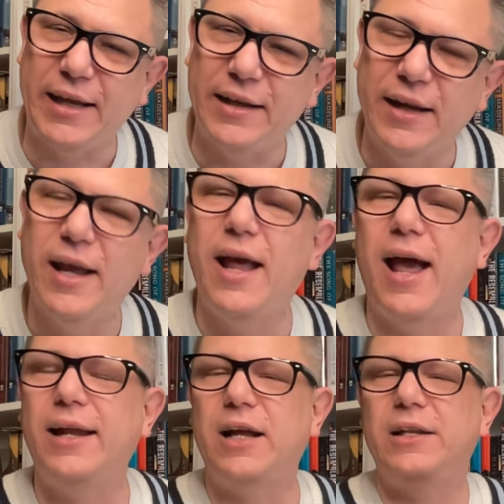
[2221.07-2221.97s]
it.
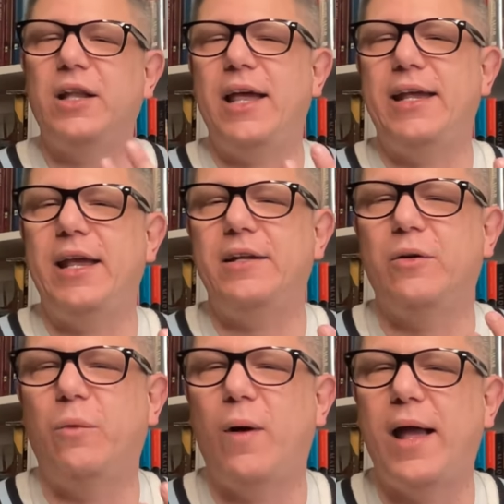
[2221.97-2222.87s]
And I like it in
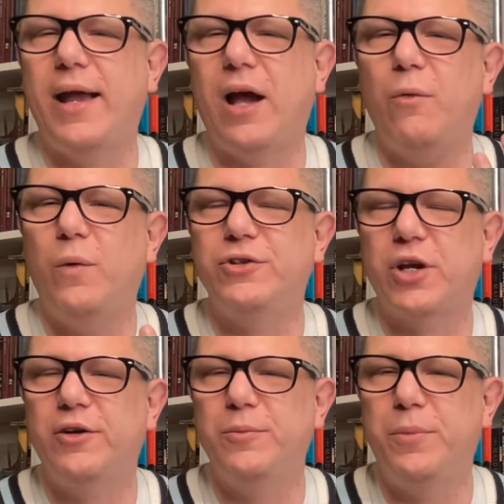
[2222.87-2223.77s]
a way I wish
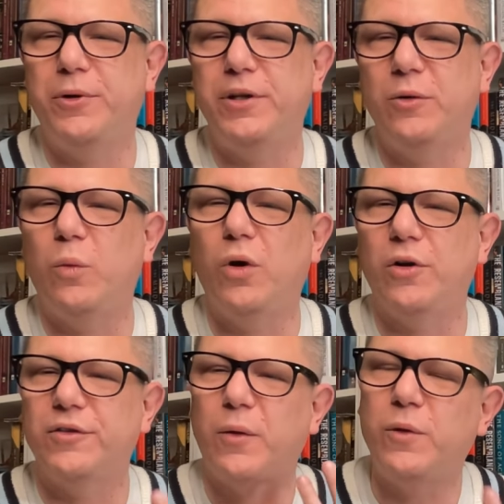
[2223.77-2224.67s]
I could put into
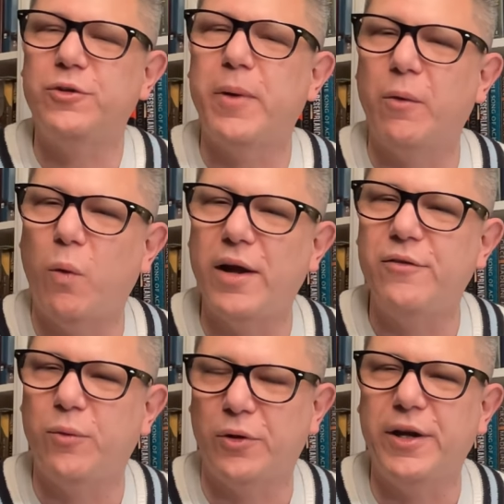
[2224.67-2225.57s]
words. I wish my
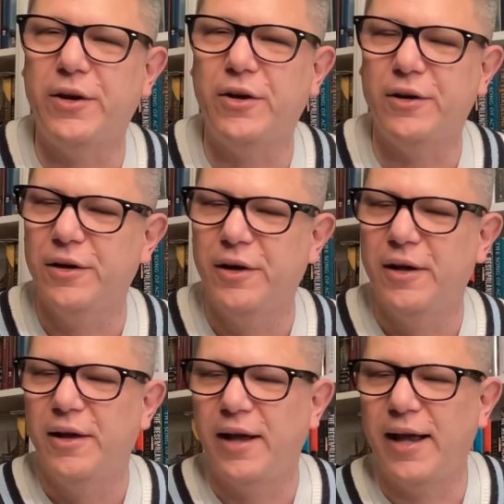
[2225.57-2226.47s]
wife were here.
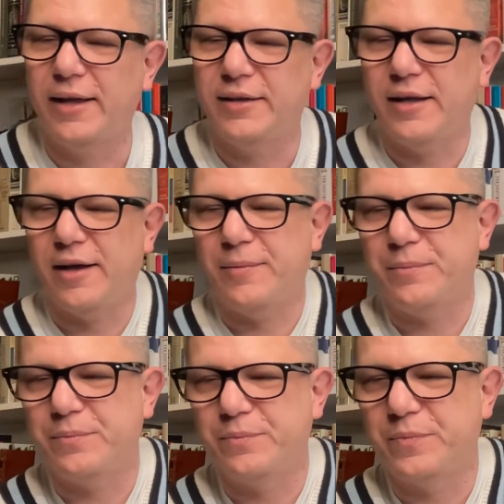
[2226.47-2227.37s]
And
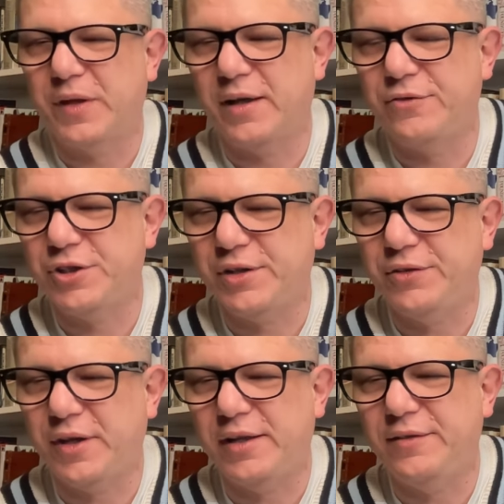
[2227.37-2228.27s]
if
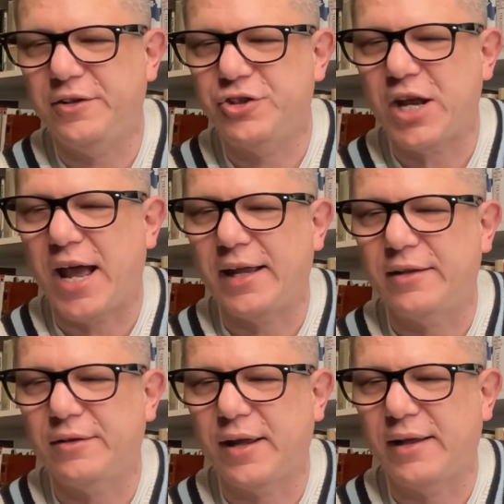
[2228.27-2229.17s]
she's in the
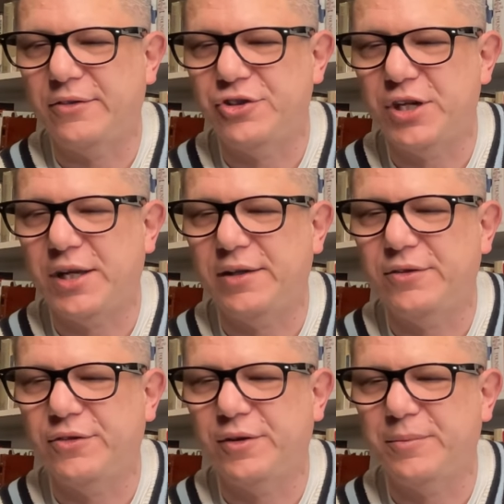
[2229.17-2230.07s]
chat, as she
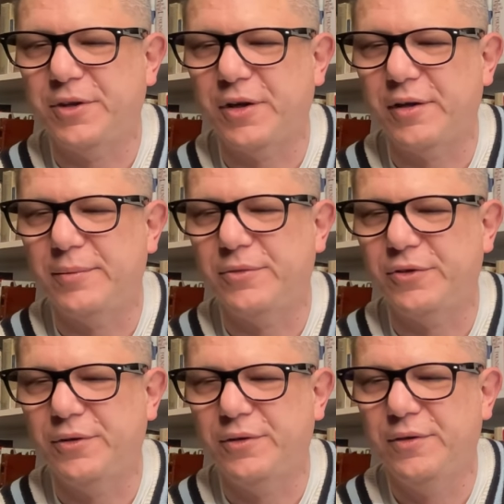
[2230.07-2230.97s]
is sometimes,